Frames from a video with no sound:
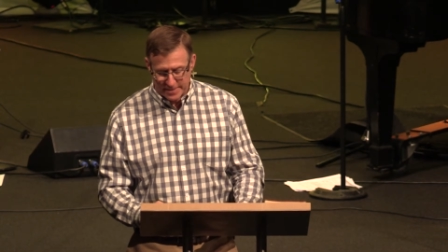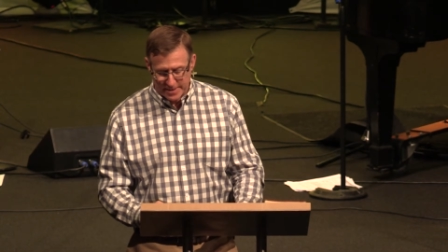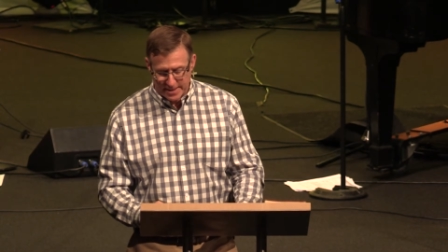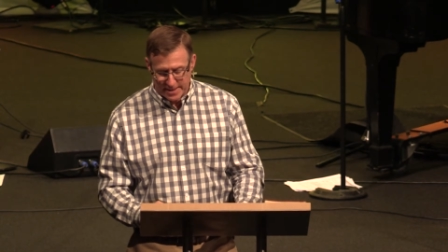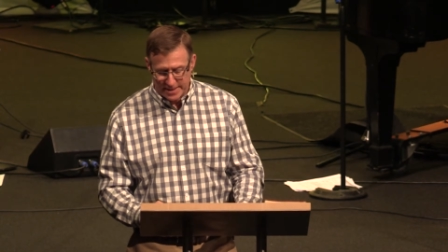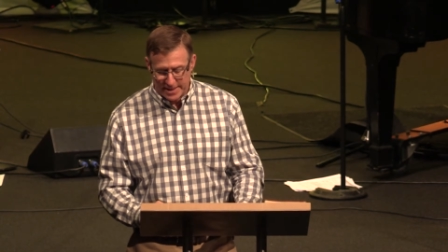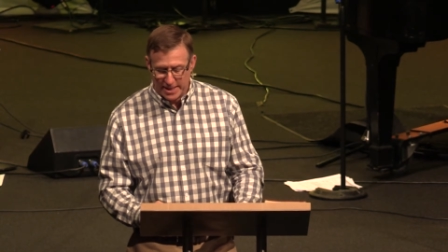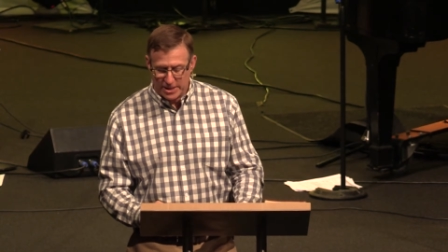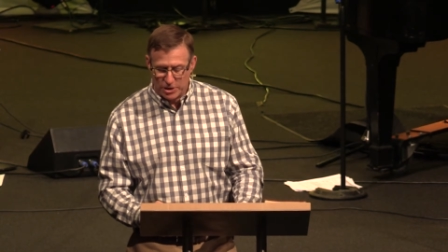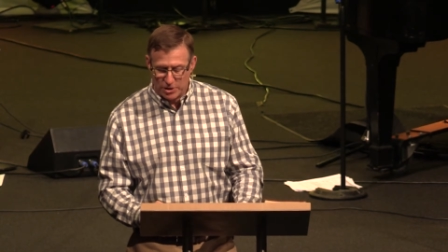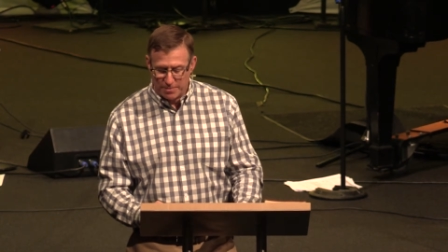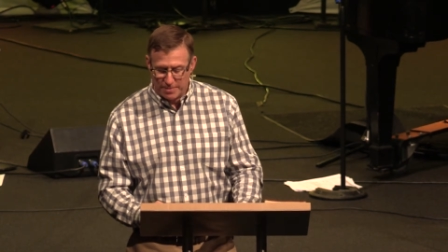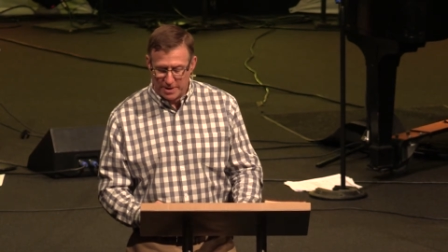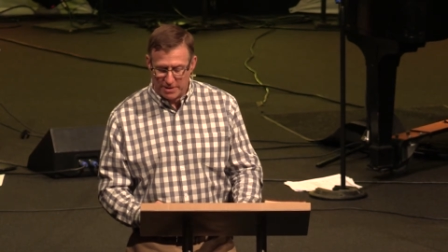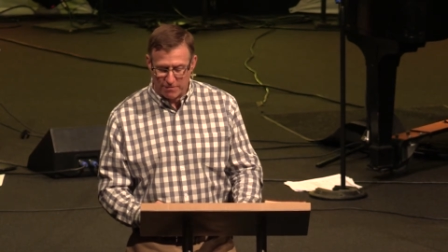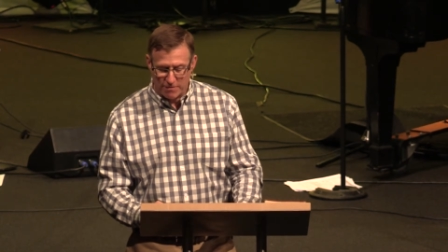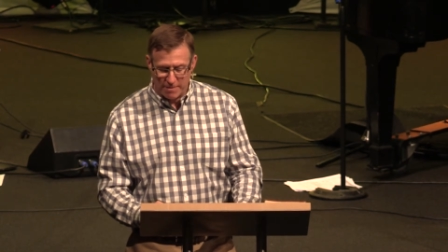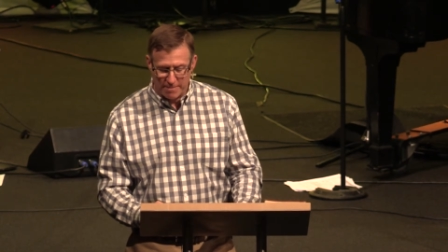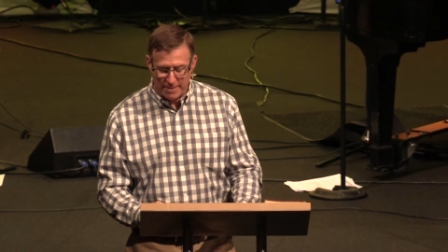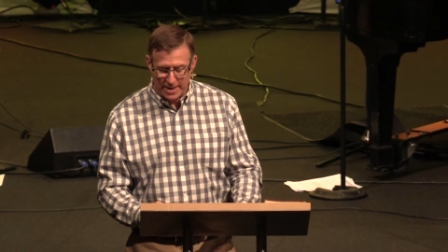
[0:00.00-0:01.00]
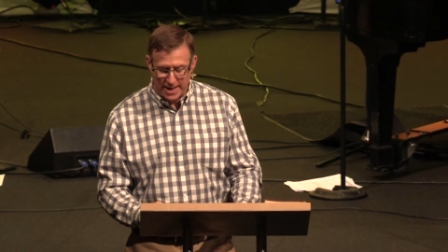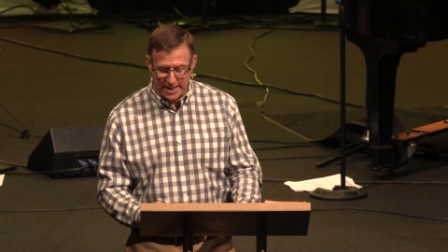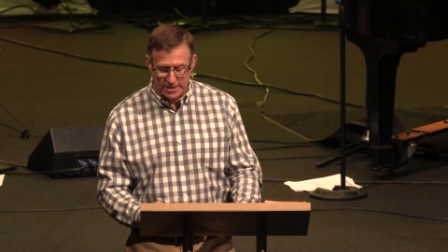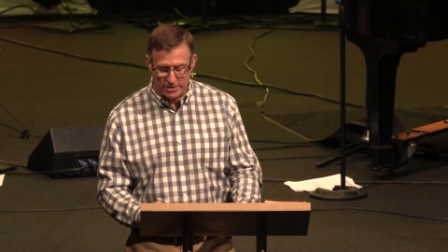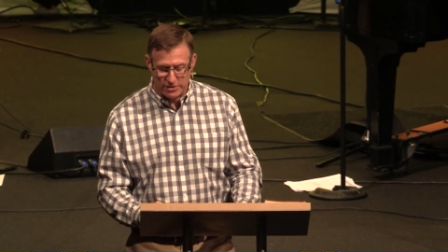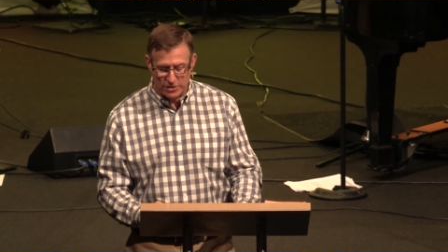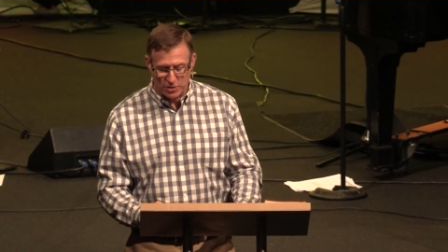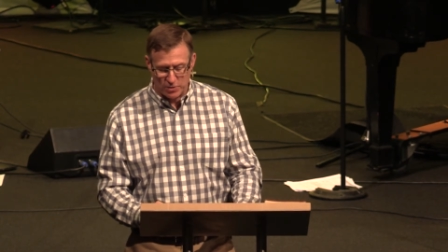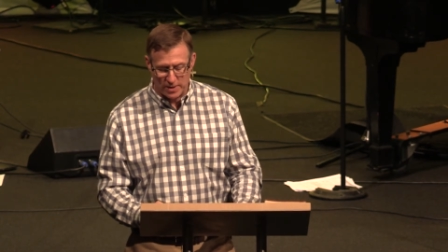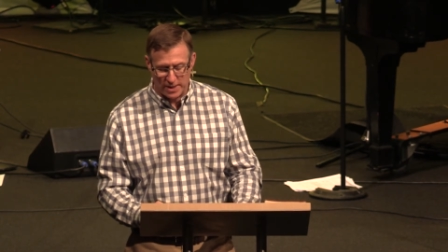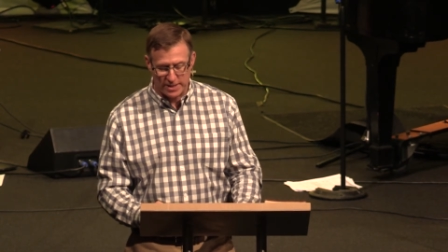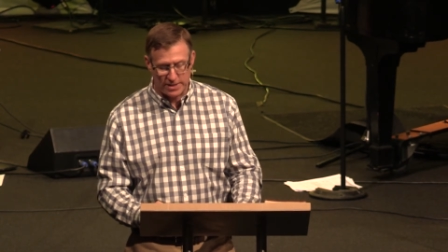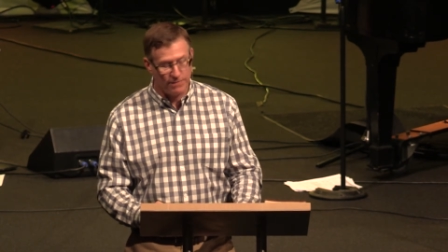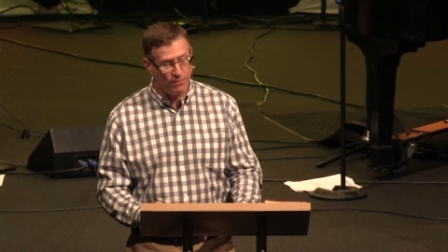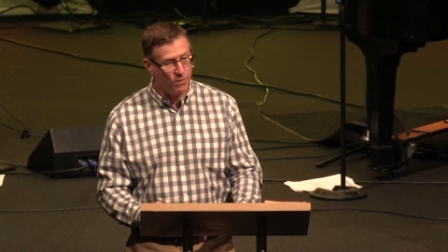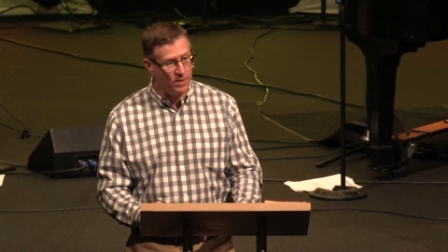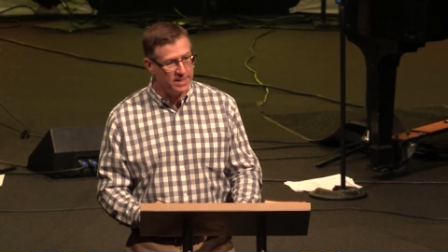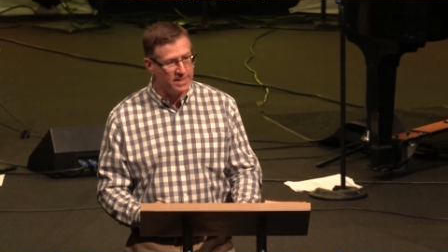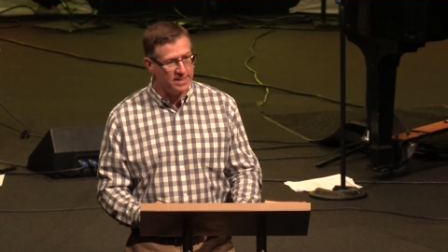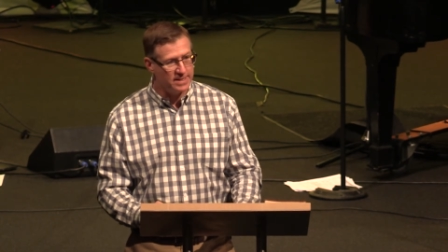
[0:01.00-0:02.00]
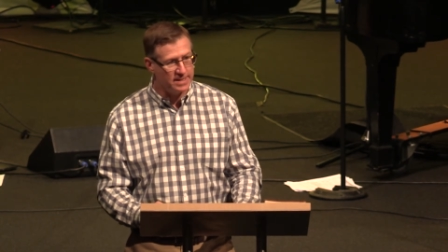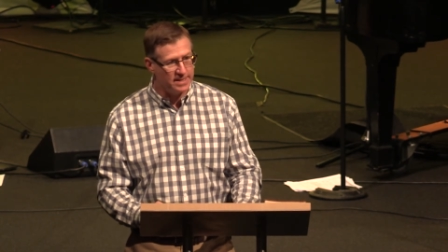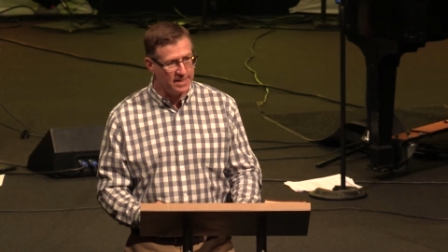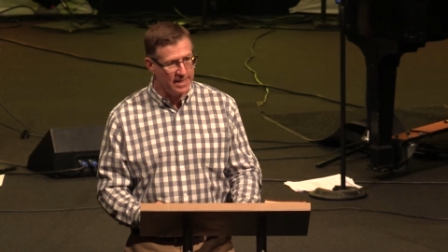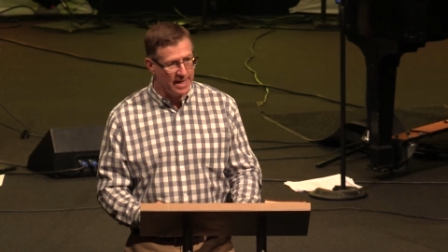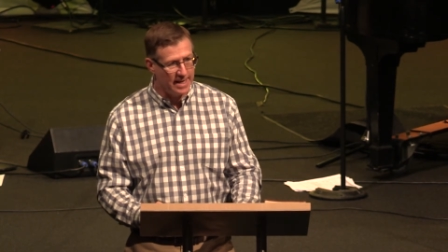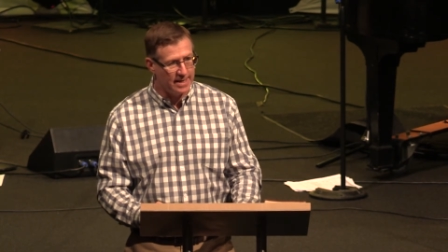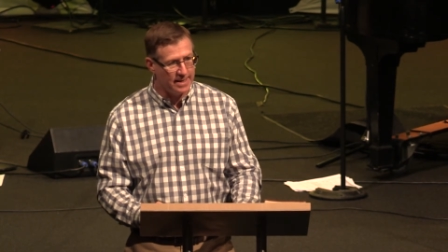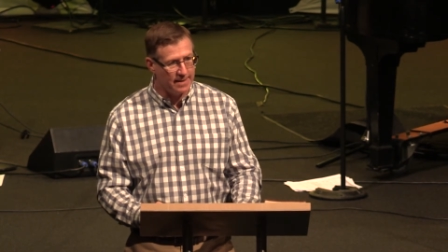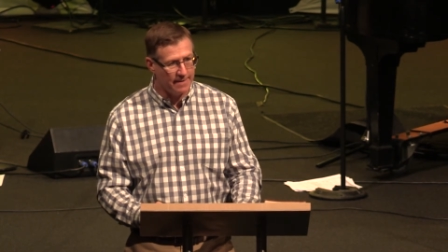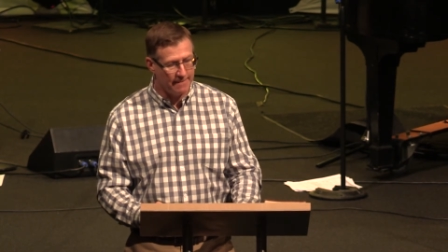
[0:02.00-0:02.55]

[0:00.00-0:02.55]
and they should be a reminder to us of what's at stake.